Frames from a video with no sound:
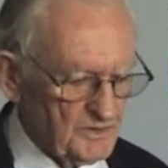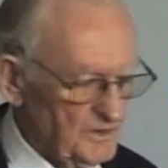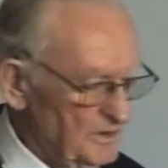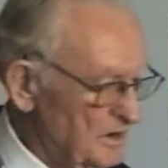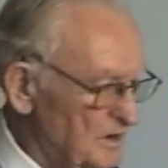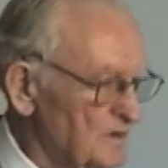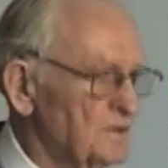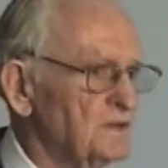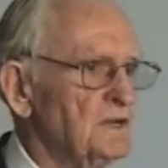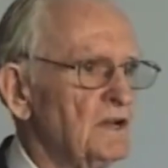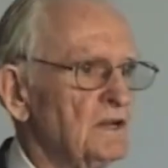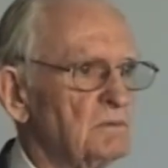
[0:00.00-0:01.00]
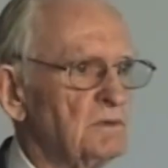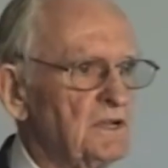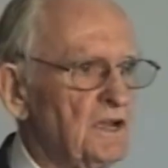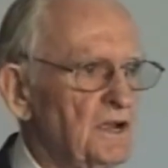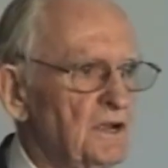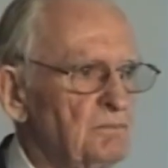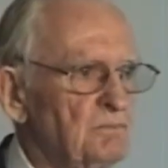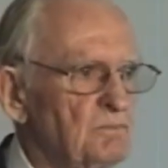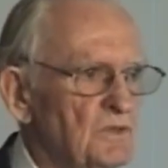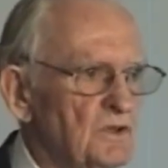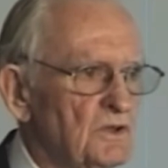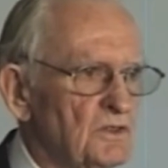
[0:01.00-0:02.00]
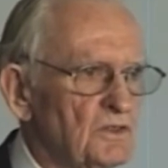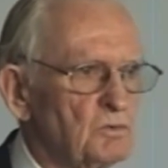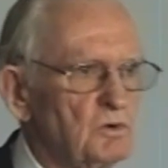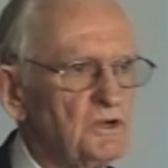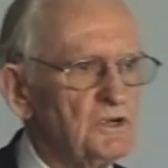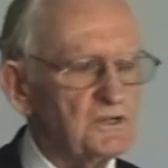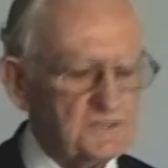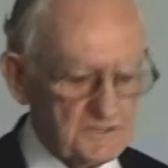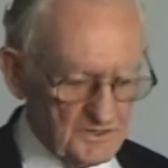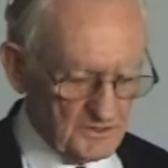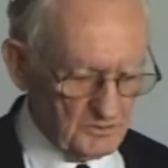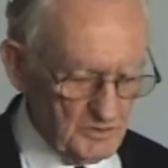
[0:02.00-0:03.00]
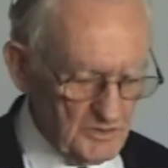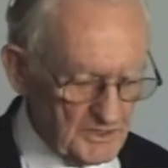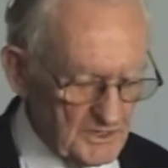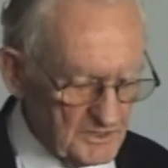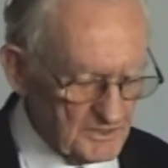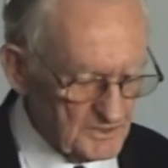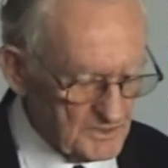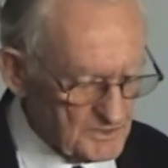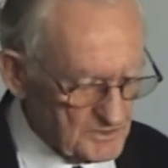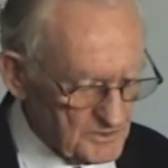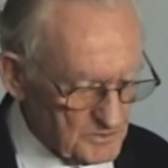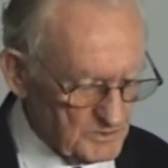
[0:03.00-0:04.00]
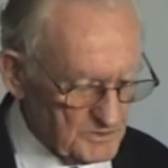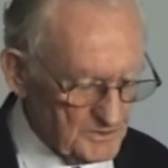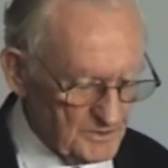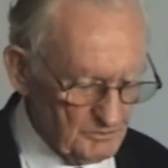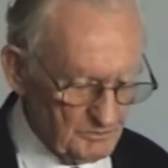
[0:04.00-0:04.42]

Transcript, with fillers: The longer the tunnel became, the worse the working conditions were.